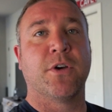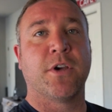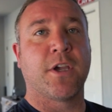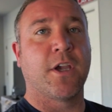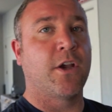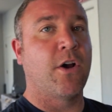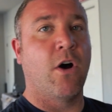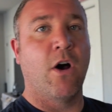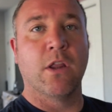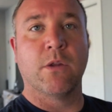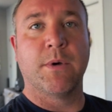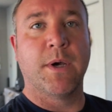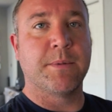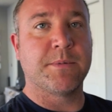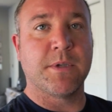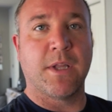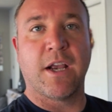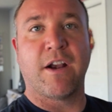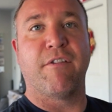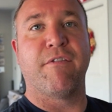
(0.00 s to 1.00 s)
it could go all the way
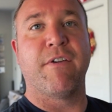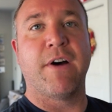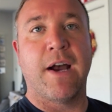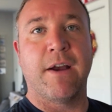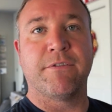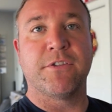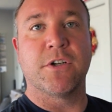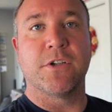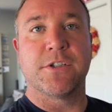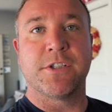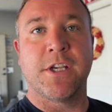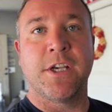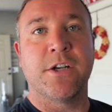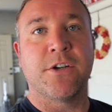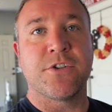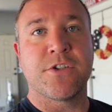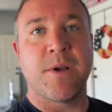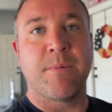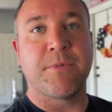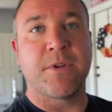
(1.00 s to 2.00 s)
up to like a 513
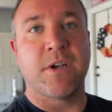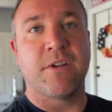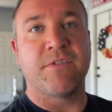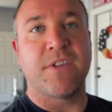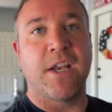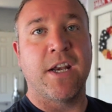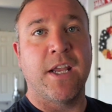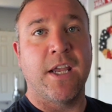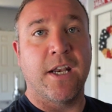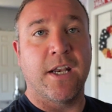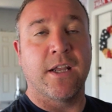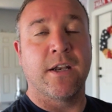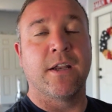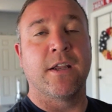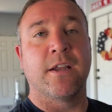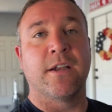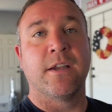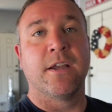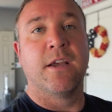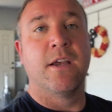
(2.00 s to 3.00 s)
or something if they needed
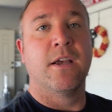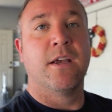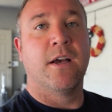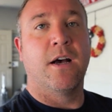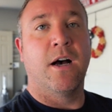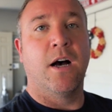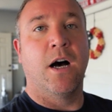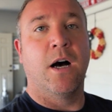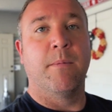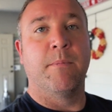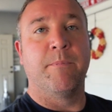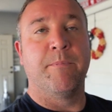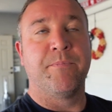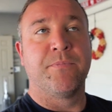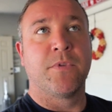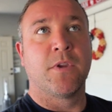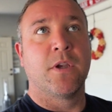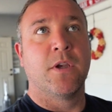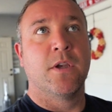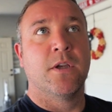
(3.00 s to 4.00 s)
it,
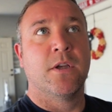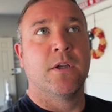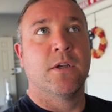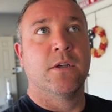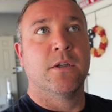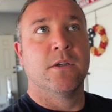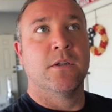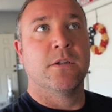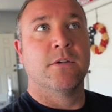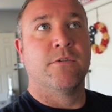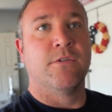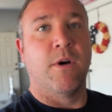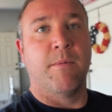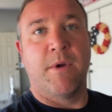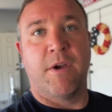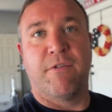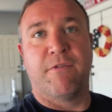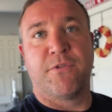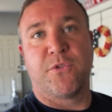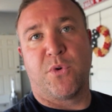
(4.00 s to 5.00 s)
from
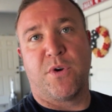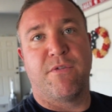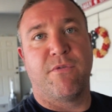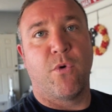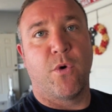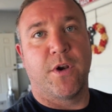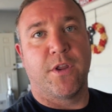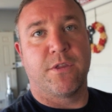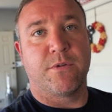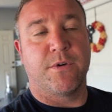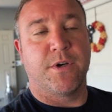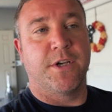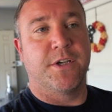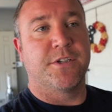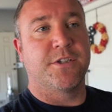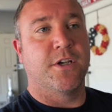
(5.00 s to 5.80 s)
a 343.